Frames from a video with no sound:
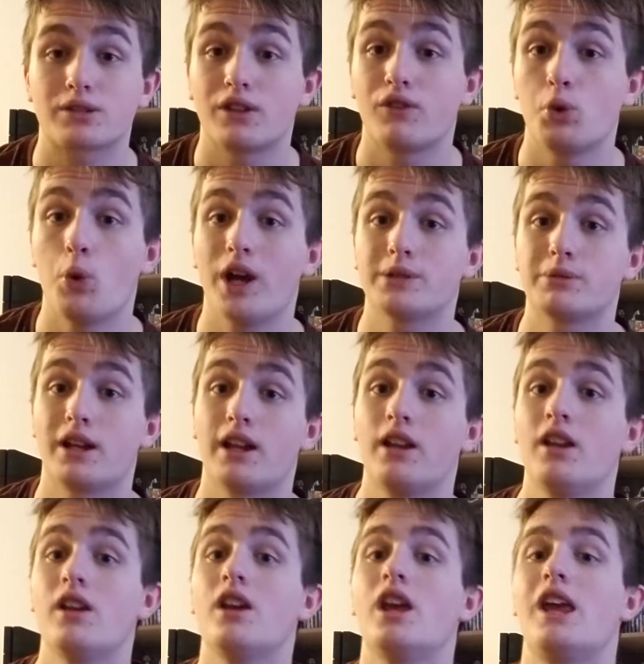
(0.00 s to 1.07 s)
So if you watch my
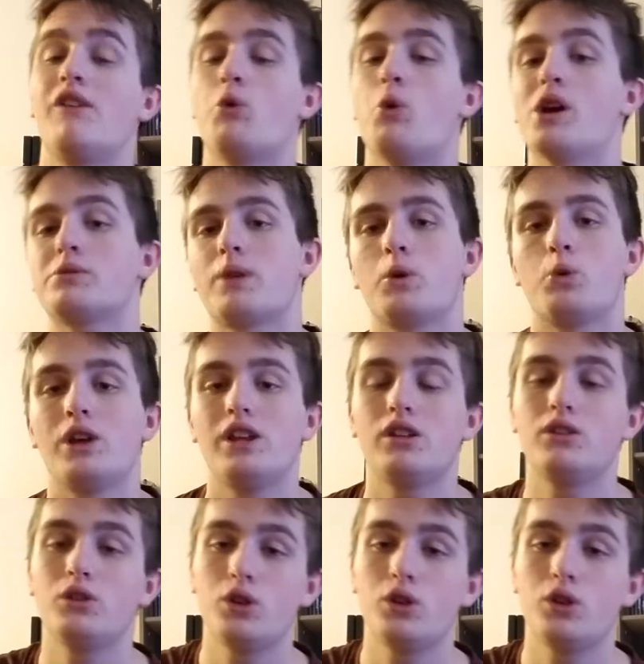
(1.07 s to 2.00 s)
Wii